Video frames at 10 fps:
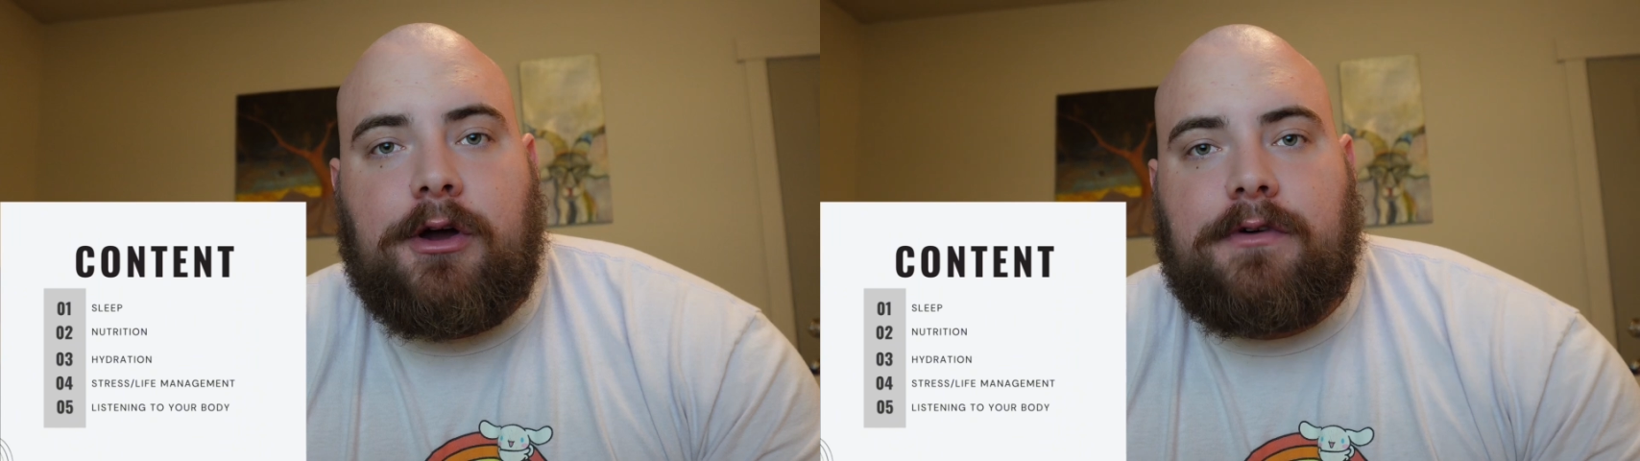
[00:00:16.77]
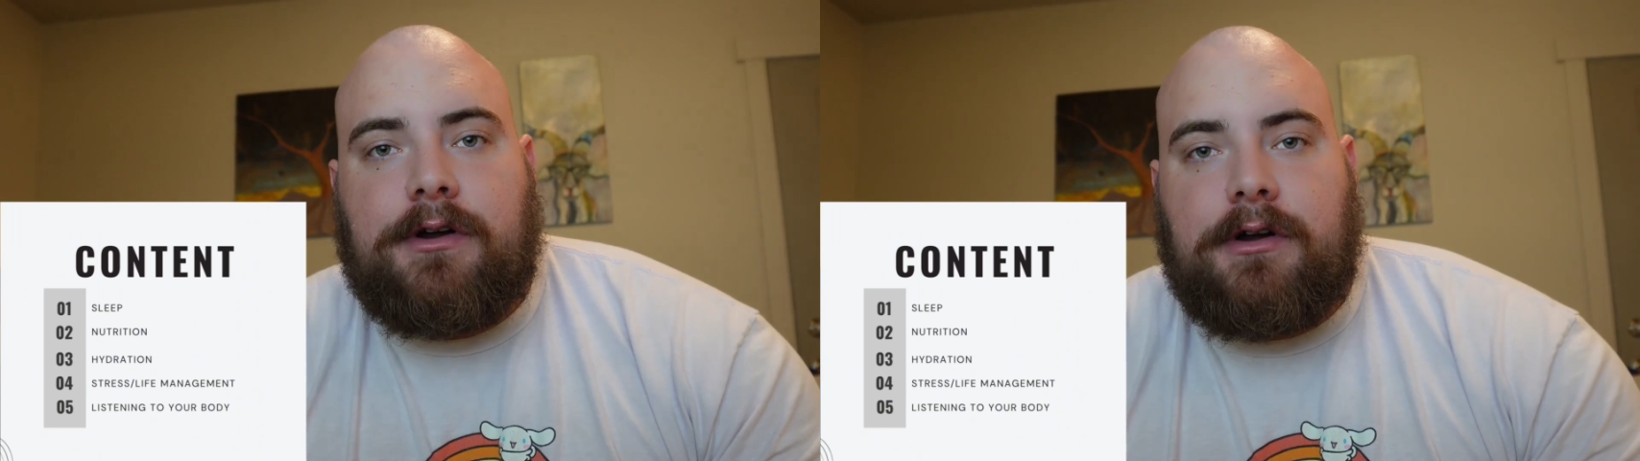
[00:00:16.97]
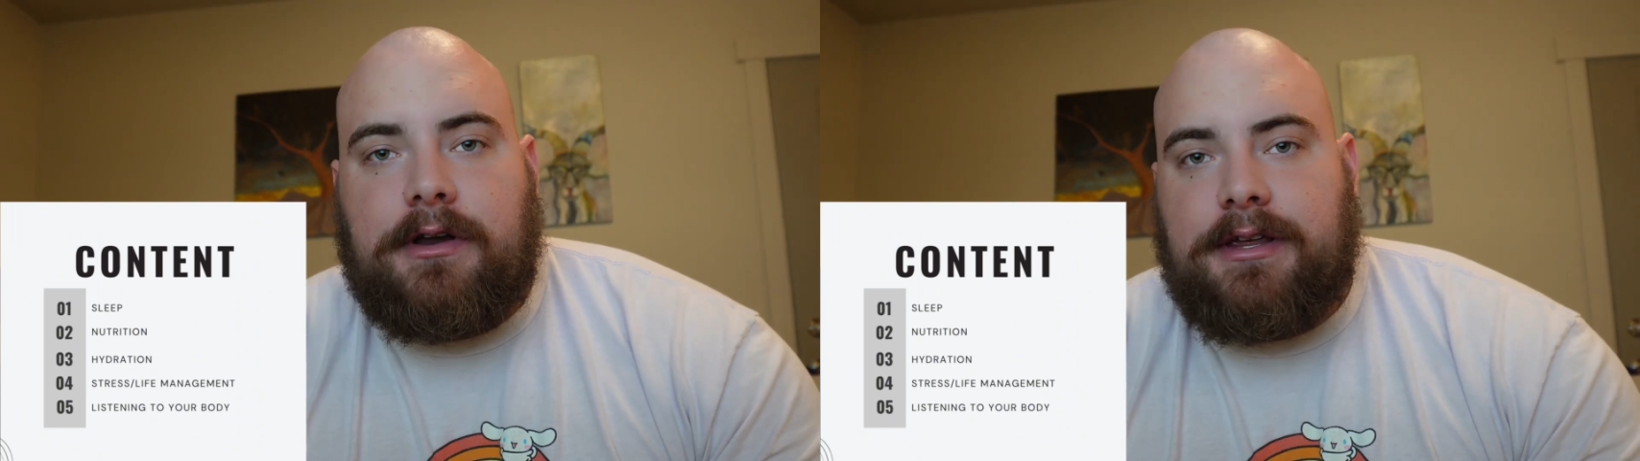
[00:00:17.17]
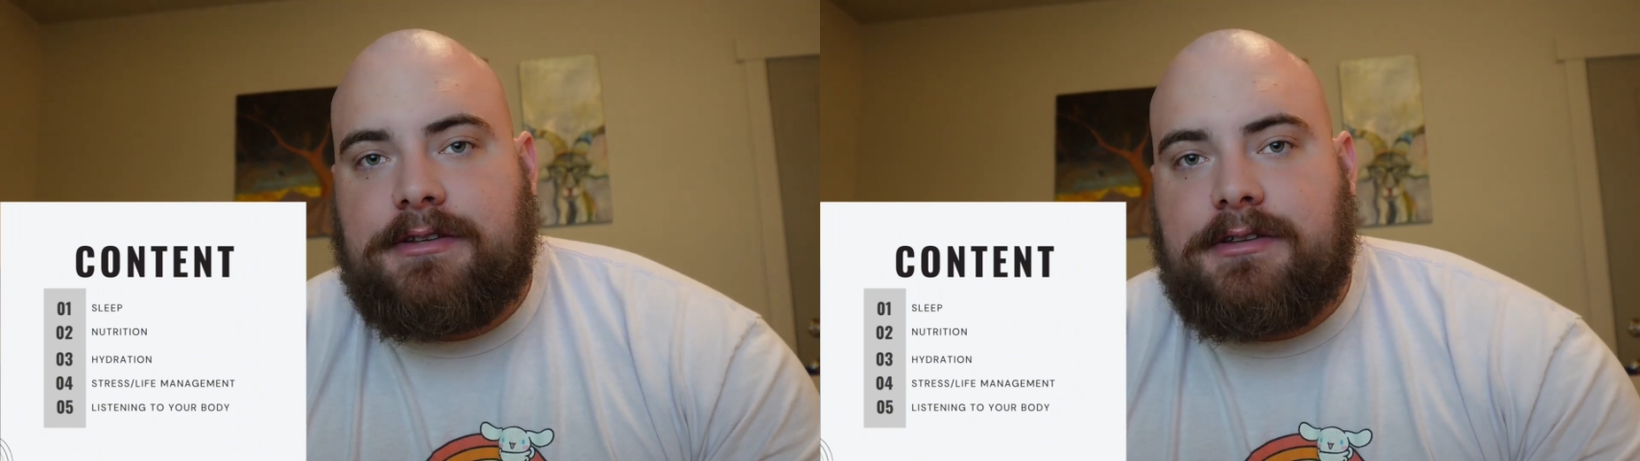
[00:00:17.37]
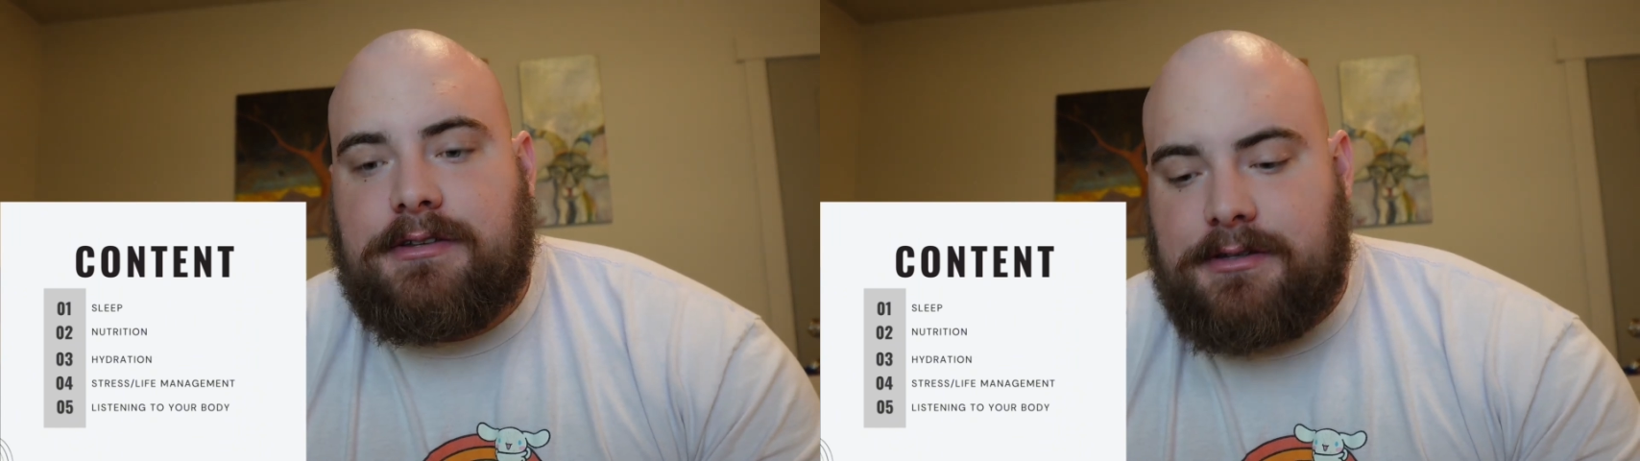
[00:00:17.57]
over
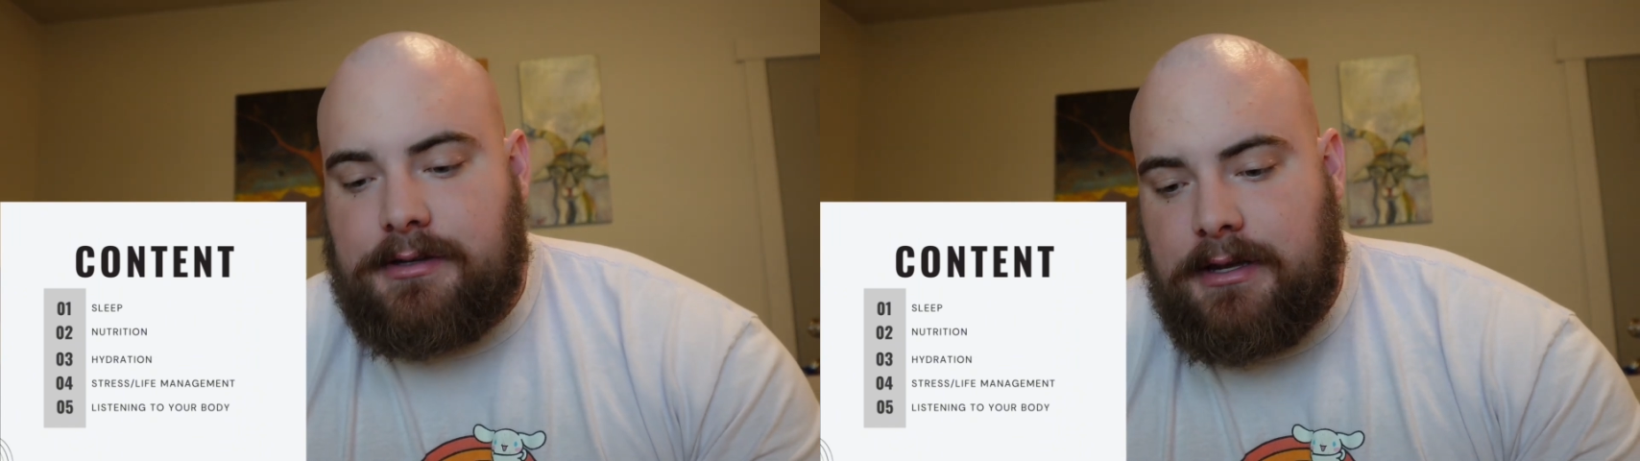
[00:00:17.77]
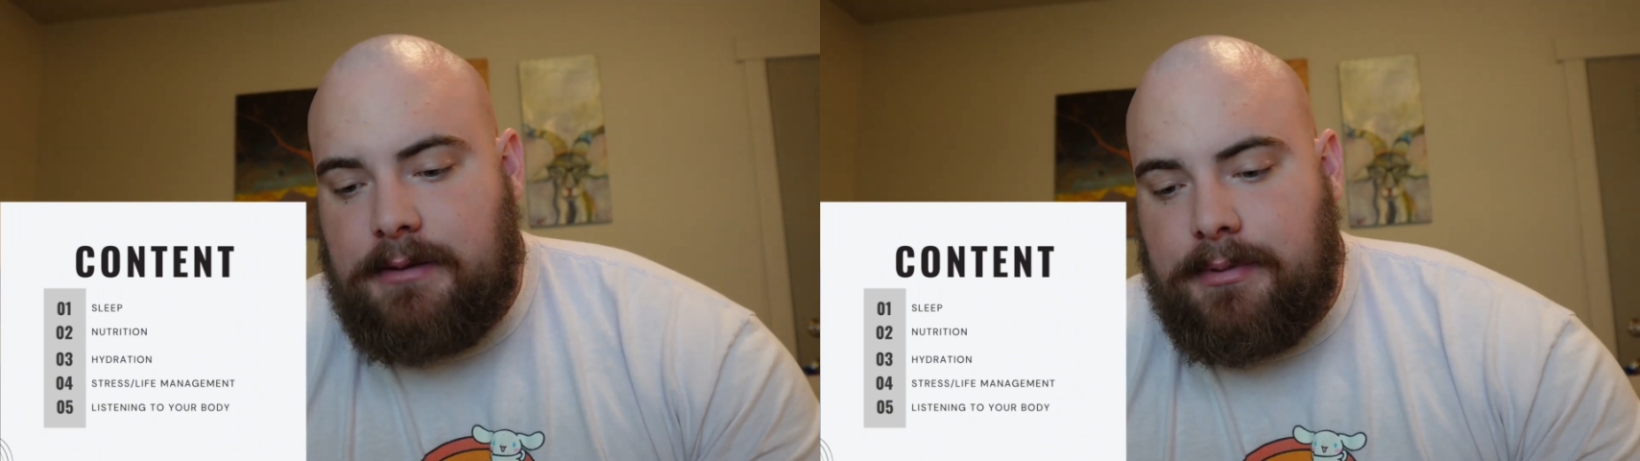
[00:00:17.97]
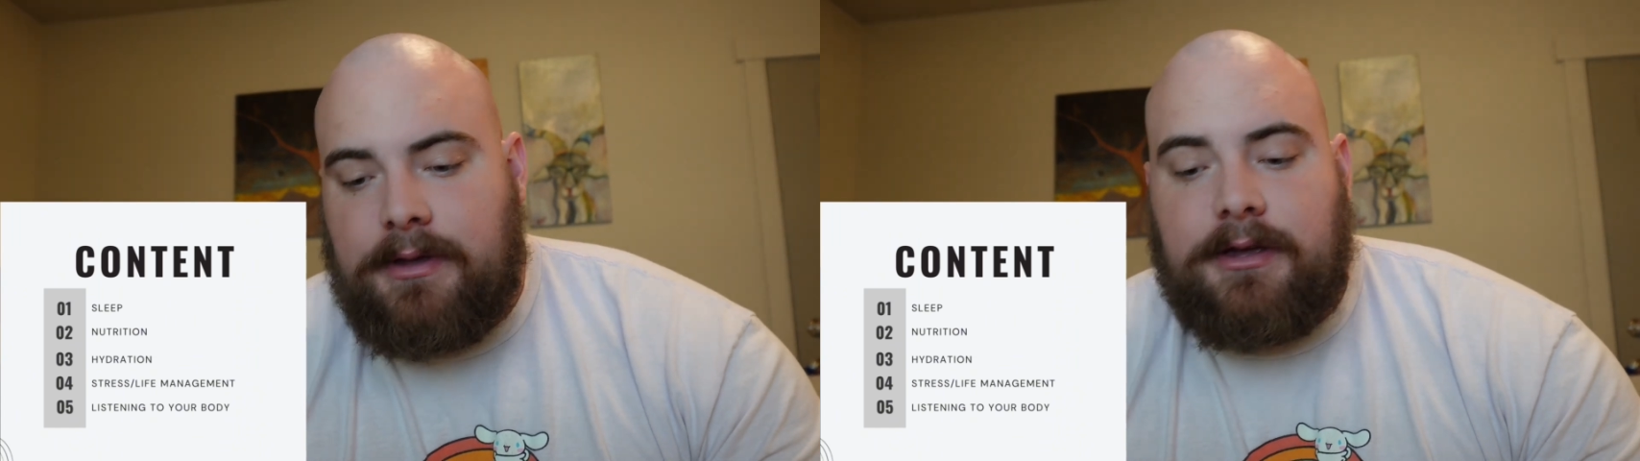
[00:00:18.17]
is sleep,